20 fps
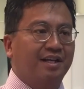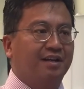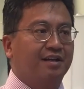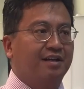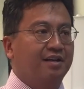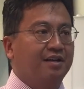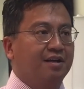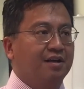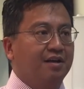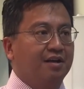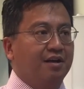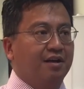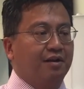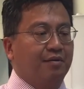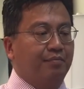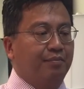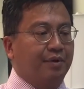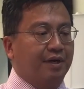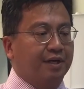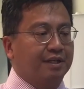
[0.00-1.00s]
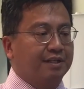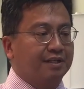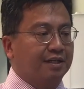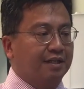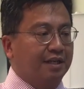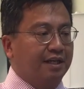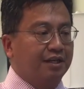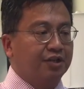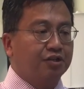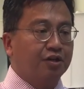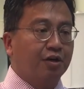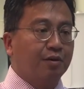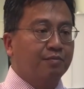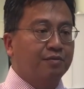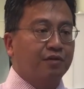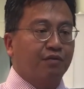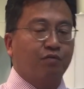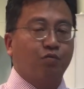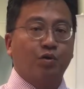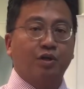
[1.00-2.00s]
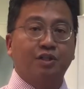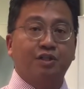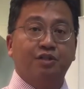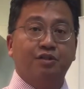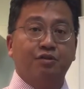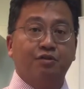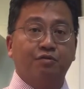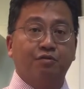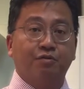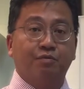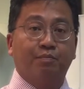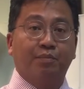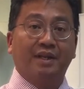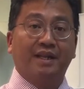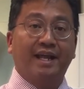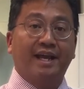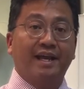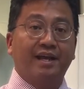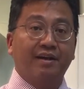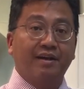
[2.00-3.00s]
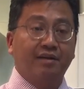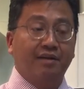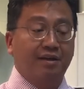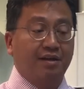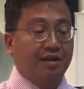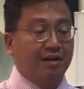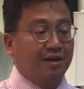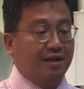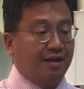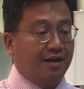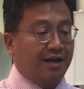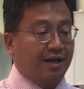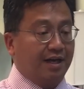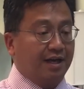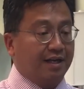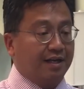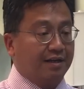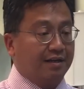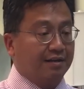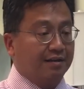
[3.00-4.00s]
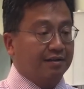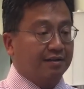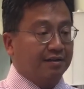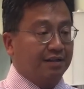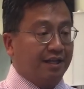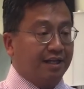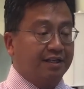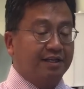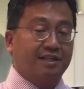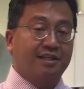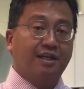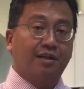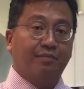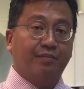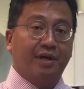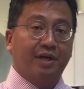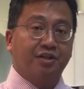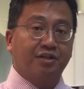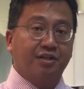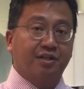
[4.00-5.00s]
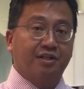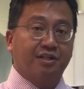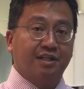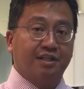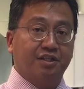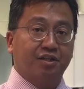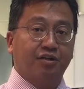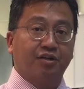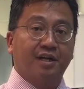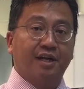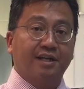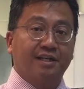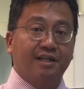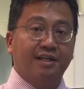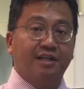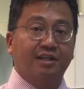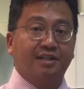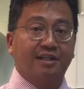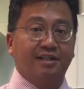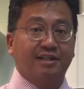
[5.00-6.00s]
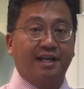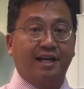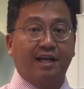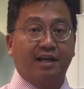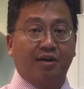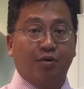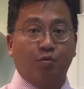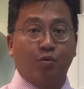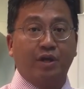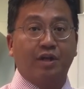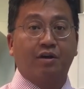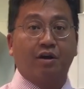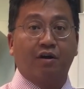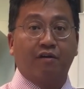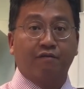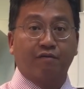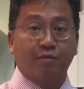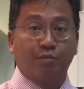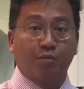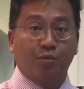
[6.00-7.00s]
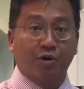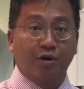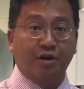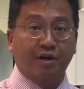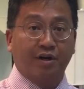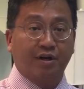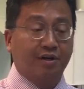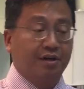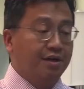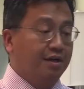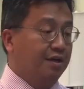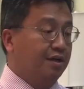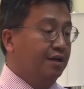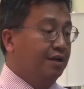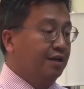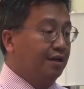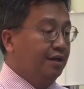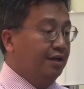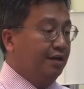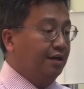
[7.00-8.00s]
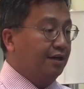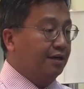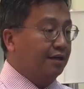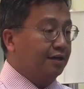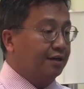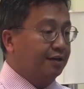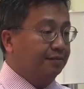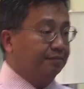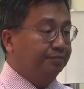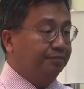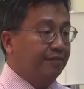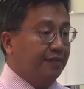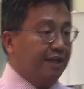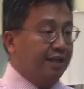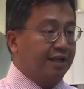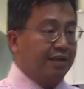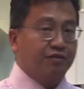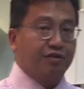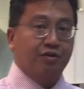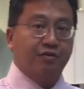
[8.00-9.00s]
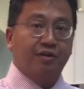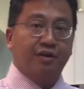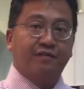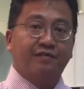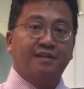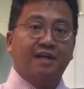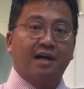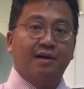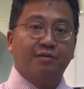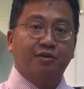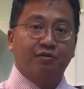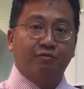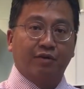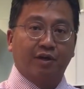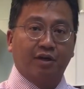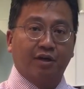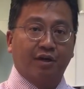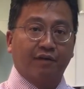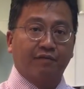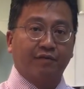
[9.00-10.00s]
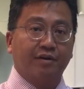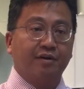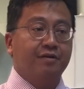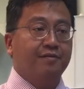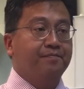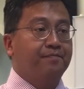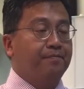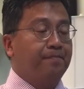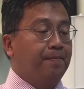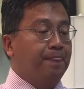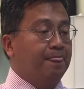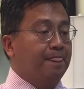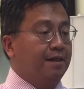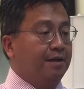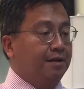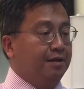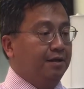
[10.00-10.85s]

that night. But in terms of what to plan, I like to tell patients it's a good idea to take a week off from work. It gives you enough time to recover.